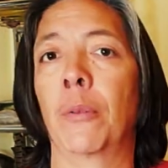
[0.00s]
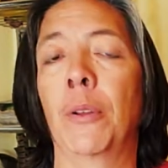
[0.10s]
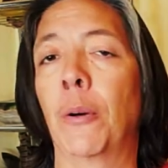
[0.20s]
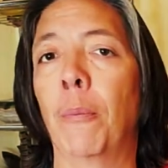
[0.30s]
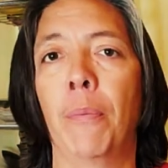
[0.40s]

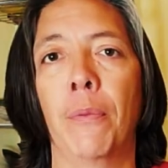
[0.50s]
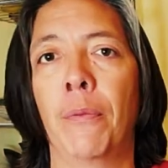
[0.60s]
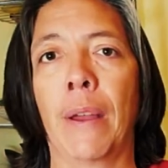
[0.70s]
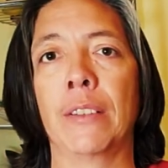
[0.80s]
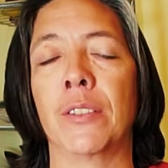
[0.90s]
you know,
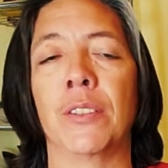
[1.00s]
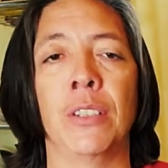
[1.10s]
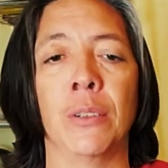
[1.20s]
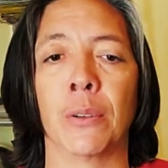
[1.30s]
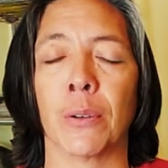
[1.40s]

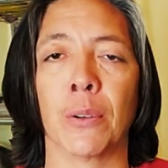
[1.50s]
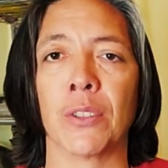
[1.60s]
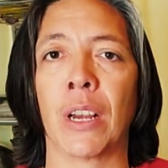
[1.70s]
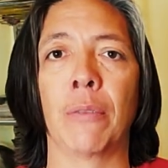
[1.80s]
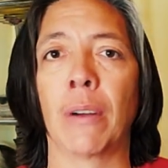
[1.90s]
fantasy or
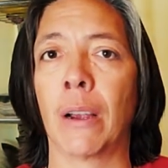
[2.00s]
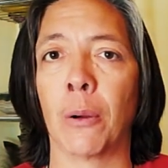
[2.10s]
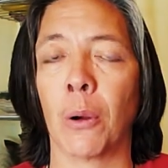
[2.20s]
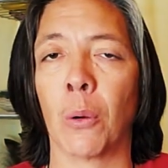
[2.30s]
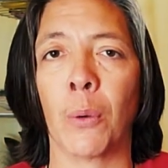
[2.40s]
sci-fi
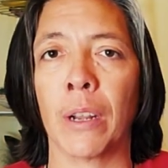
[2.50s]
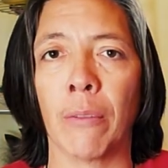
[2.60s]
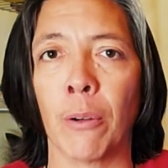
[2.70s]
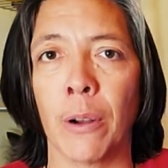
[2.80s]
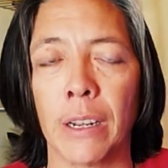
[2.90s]
or
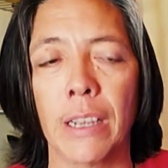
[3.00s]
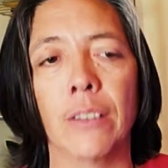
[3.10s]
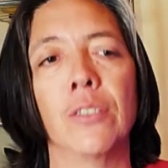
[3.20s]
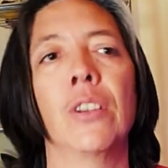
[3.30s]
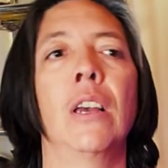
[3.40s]
whatever it
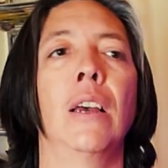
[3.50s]
is.